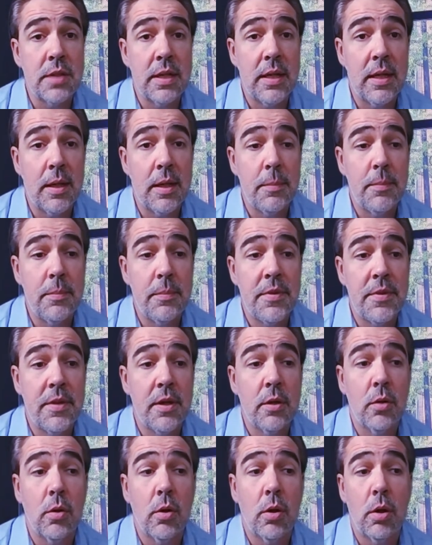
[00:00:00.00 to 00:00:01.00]
Um,
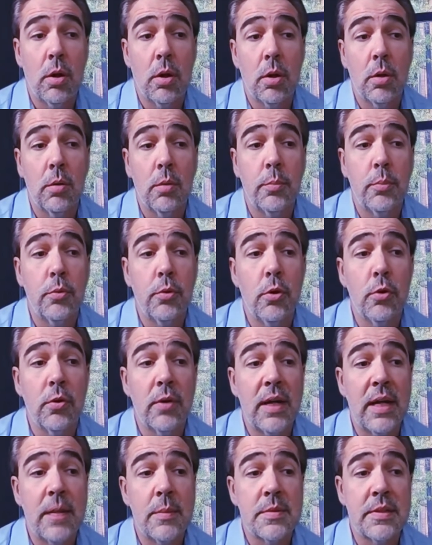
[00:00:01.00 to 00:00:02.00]
there are
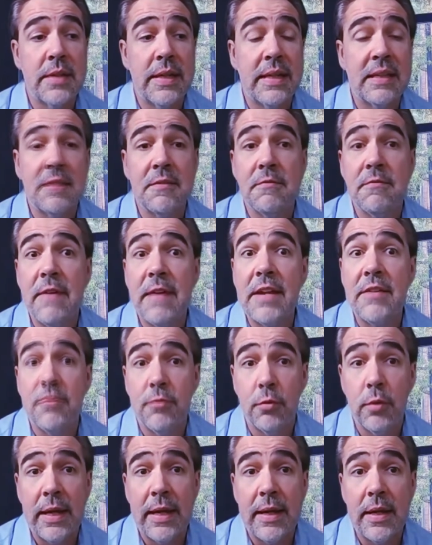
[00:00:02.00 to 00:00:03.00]
programs like the
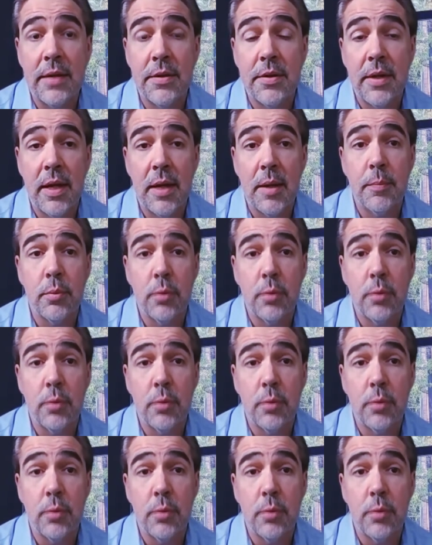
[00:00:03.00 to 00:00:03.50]
VetFran uh,